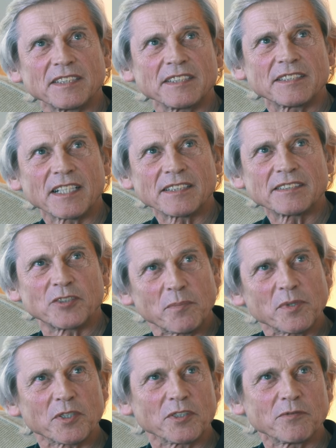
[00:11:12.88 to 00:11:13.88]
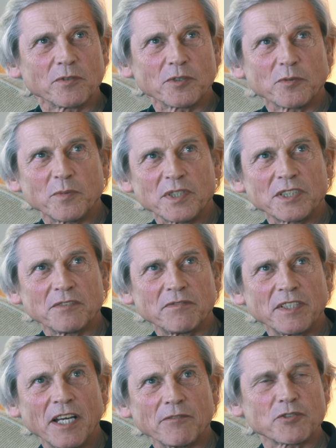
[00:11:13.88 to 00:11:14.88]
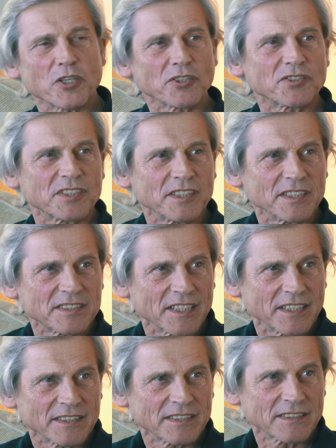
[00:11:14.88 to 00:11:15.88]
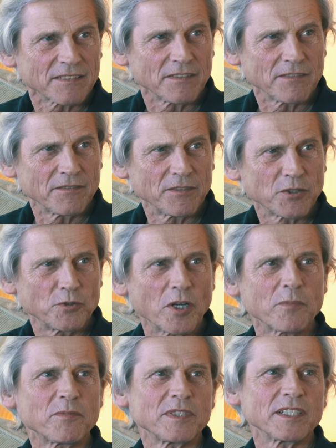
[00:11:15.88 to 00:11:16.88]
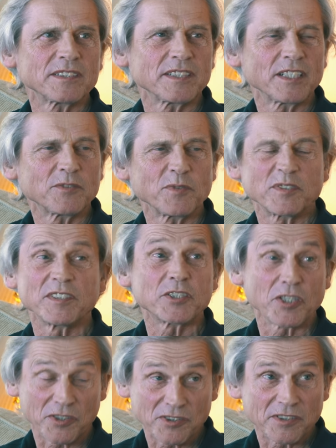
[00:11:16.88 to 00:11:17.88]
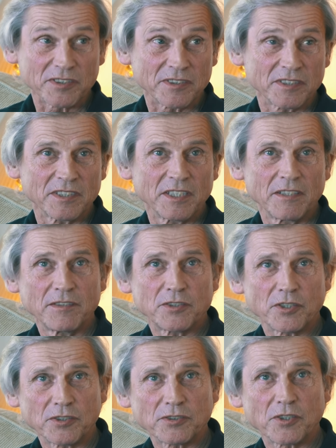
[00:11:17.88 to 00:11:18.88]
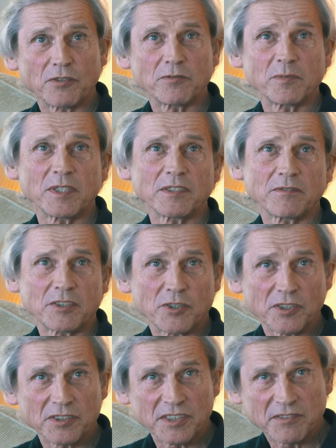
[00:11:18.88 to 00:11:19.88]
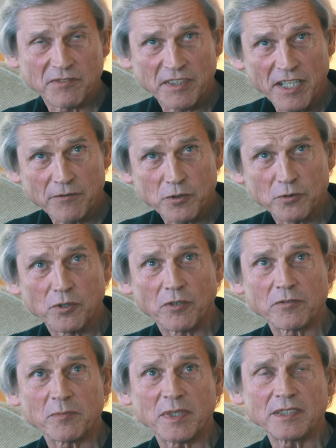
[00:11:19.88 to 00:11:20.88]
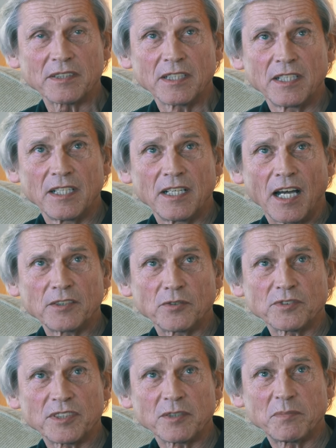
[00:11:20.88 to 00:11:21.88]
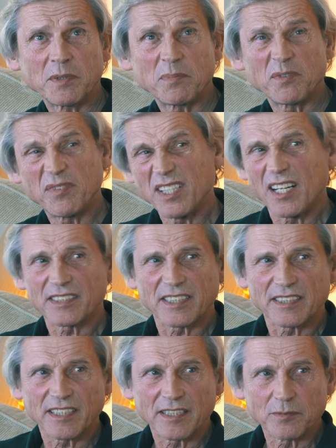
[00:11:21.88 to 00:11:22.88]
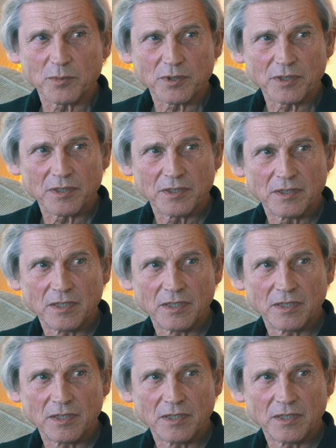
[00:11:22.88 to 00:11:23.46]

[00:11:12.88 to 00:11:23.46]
I think that's typical for Norwegians. We have trust in the state. We grew up with a state which we trusted. We trust government, we trust it, we have good government. I don't think people feel like that anymore.